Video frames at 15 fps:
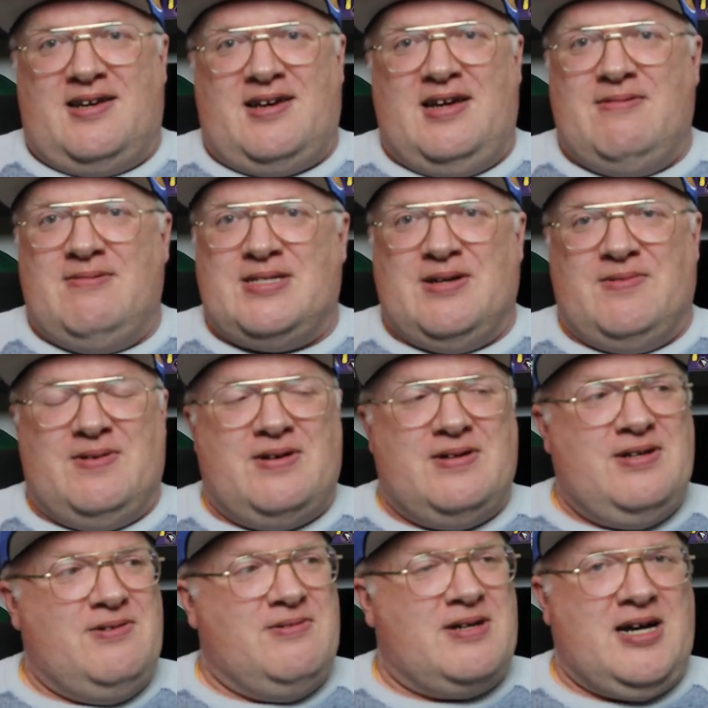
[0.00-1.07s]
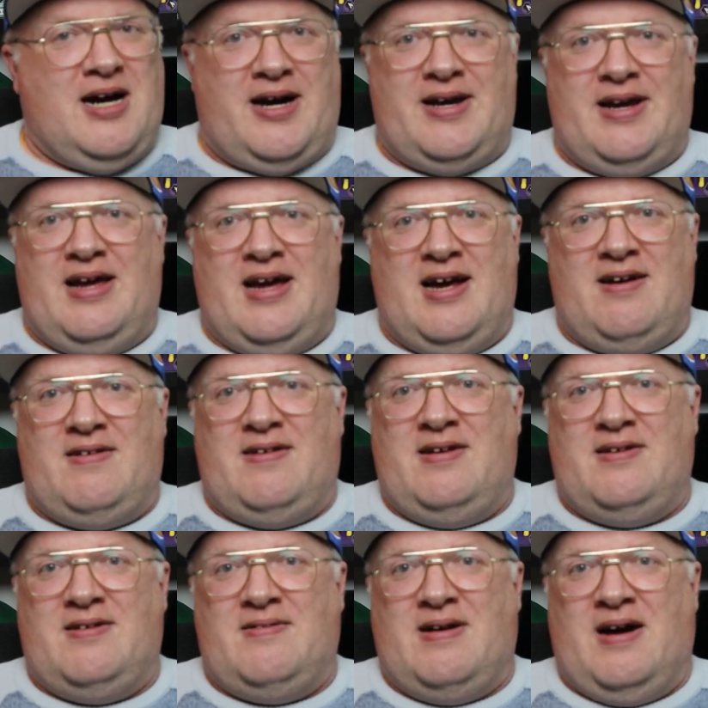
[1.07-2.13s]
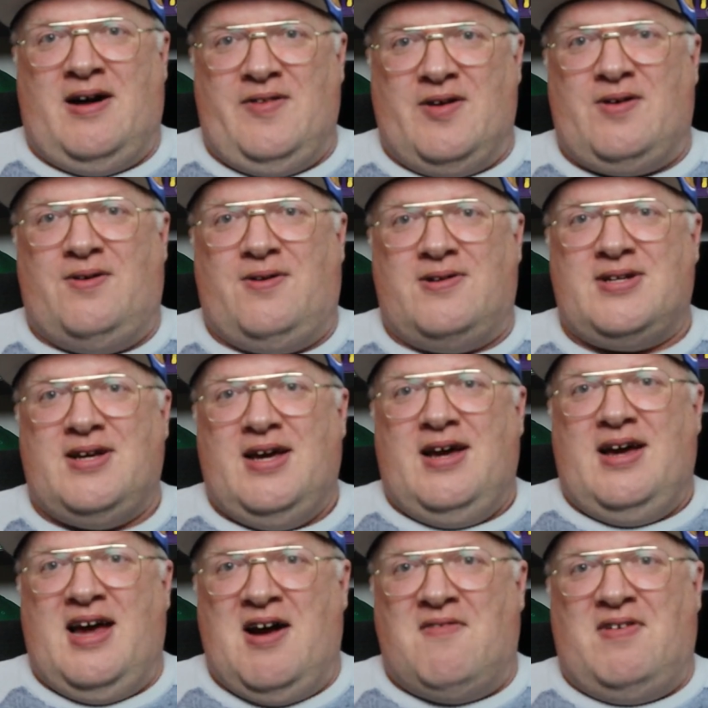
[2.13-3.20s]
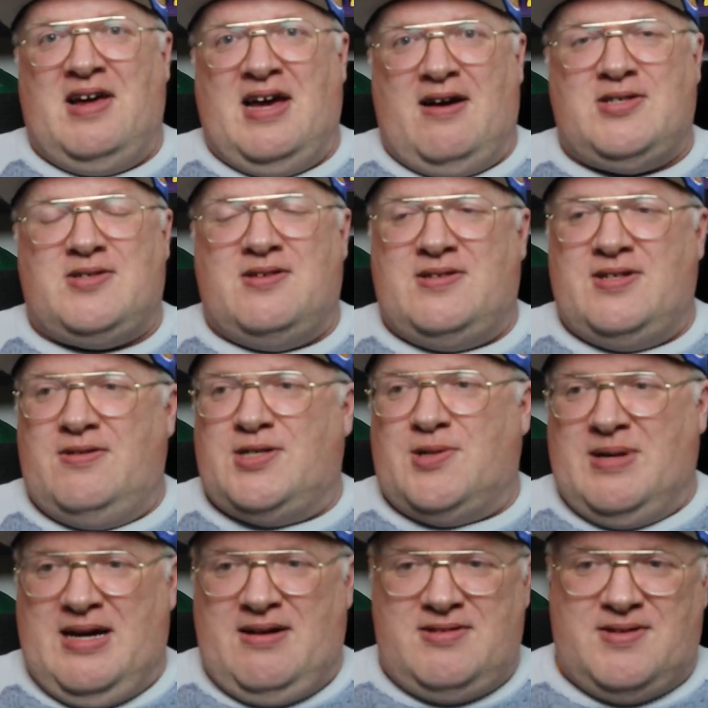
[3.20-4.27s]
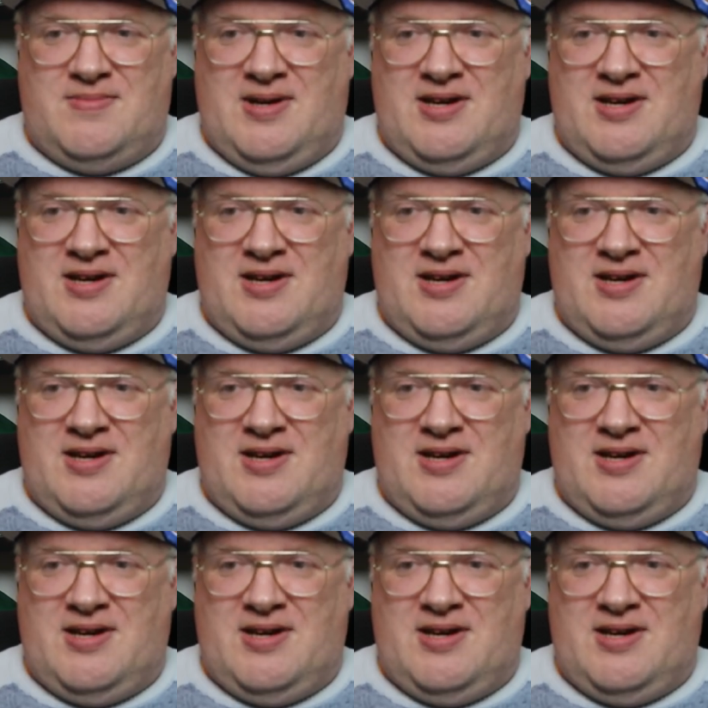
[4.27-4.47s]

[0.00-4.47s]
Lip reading: Like, he was the one who got, you know, on the court, every ounce of the dudes around him.